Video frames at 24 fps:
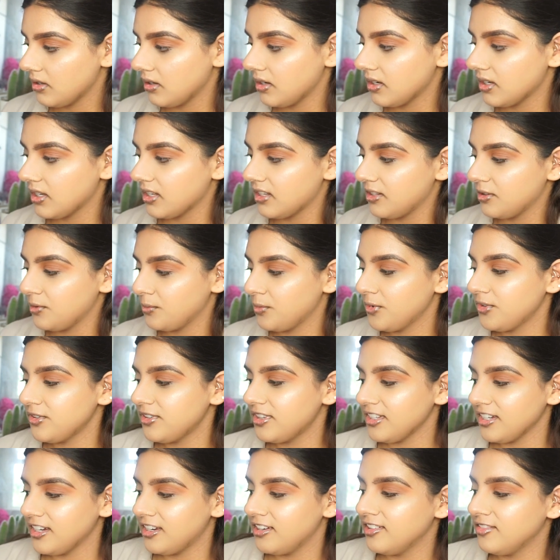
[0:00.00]
Okay, and the one
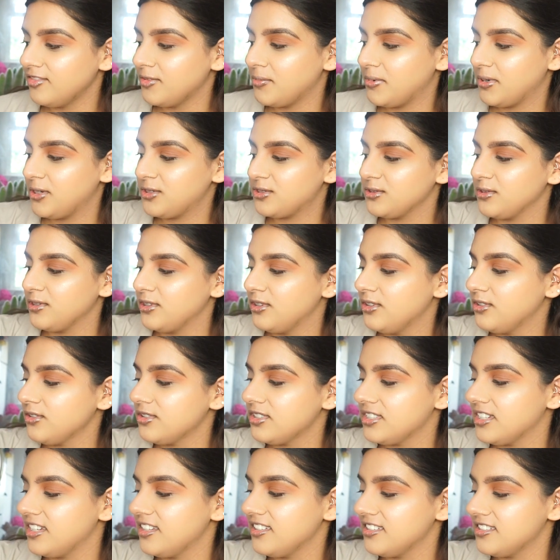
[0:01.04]
thing I love about doing
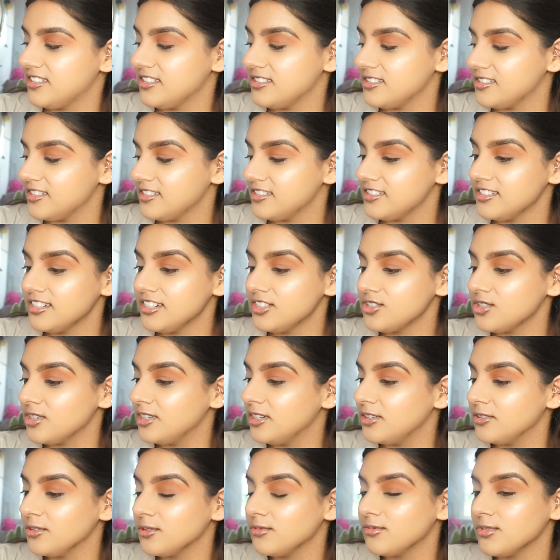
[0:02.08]
looks like this is there's
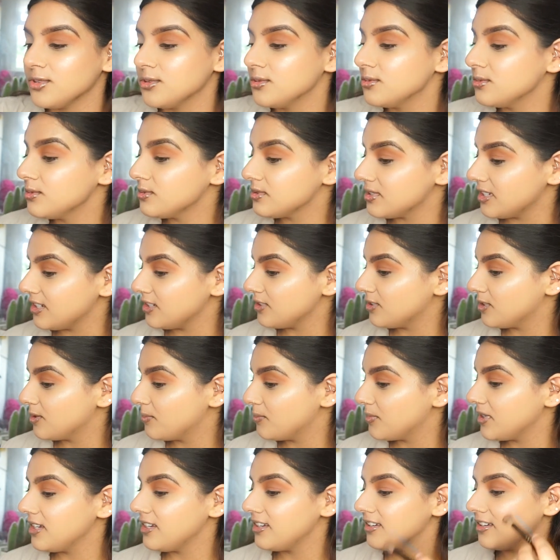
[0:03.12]
literally no rules. Like, you can
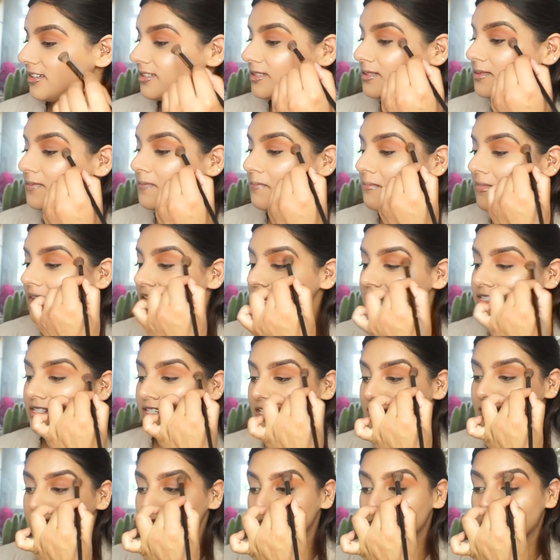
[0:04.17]
be as
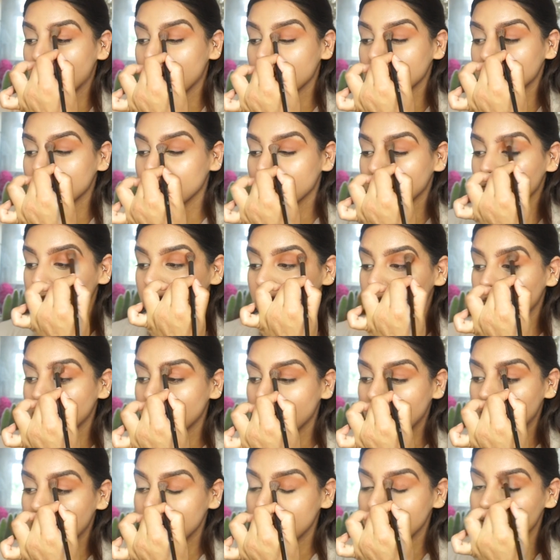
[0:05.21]
messy as possible.
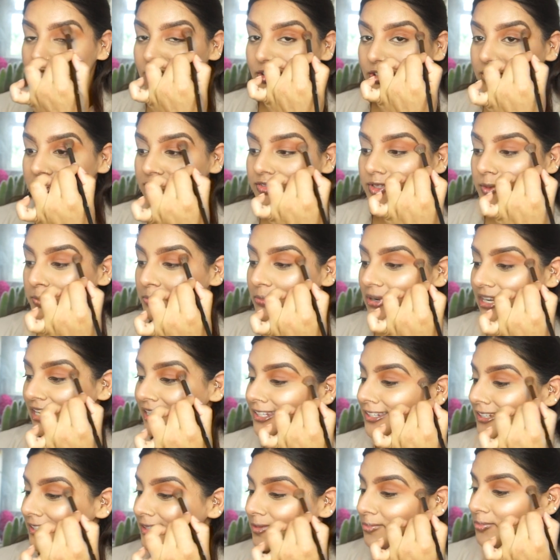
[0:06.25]
You don't have to
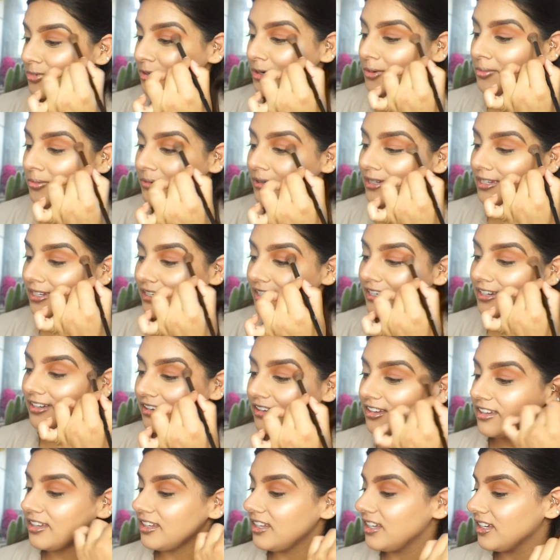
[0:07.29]
blend it properly.
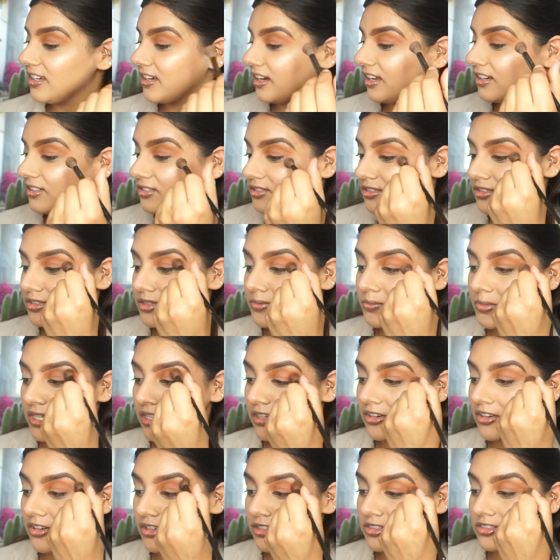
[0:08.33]
Like, it can just be
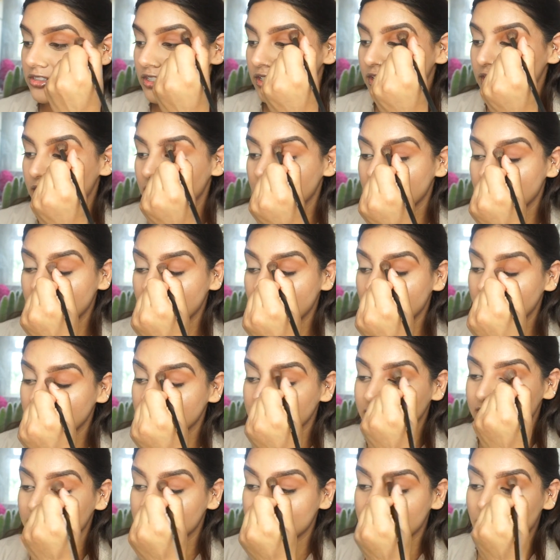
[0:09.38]
an utter
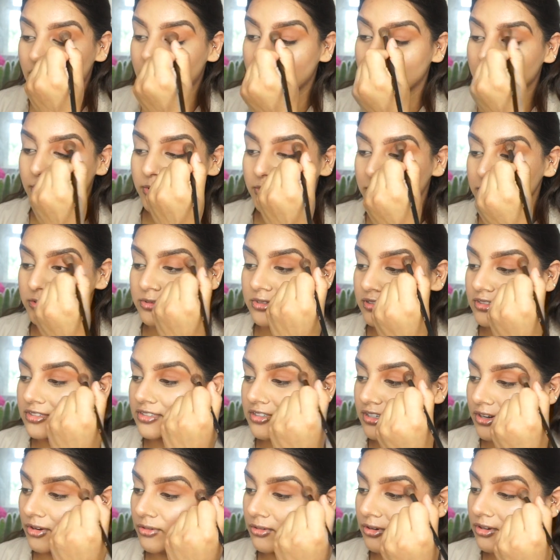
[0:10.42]
shambles and
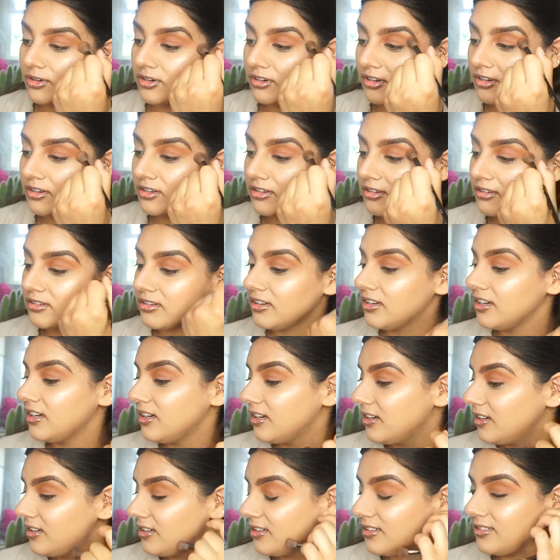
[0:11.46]
still look,
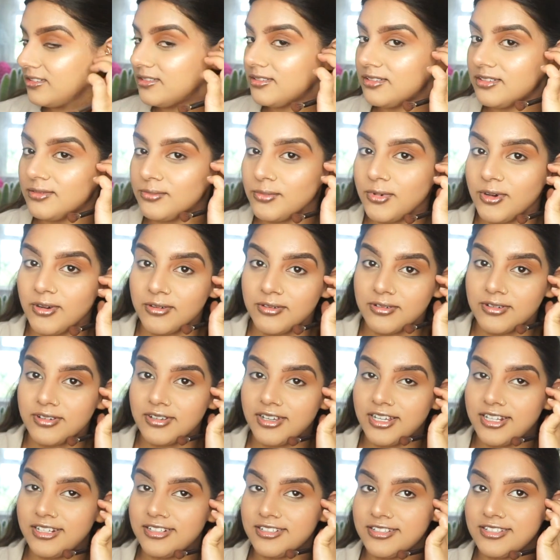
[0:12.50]
well,
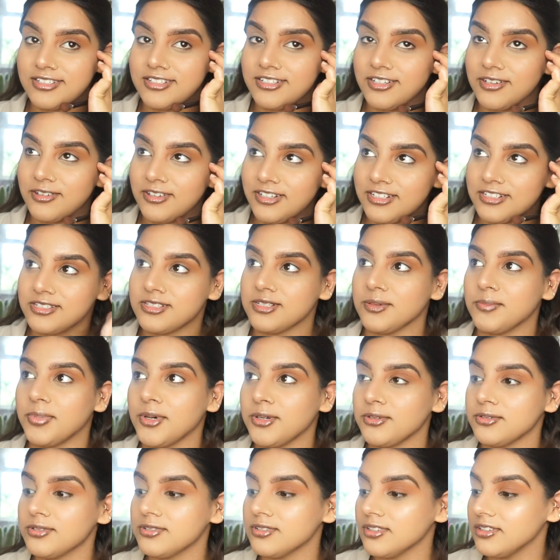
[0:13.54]
and still is
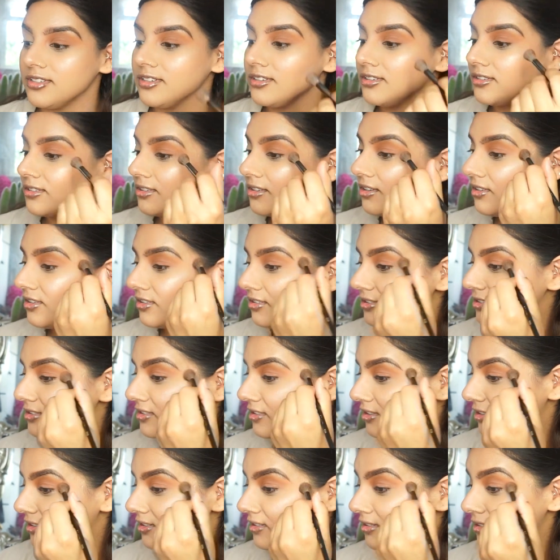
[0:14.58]
supposed to look good,
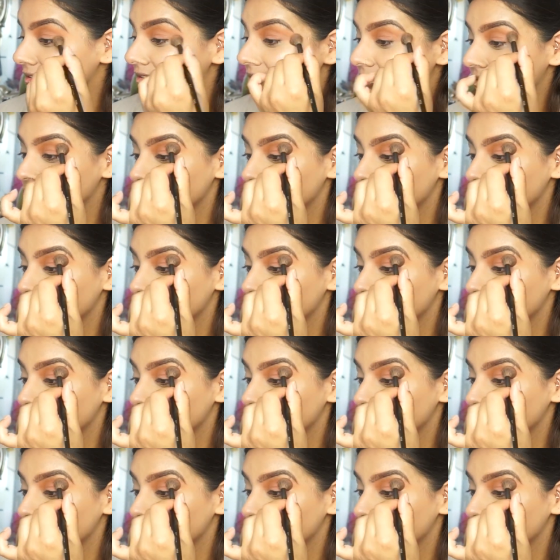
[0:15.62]
so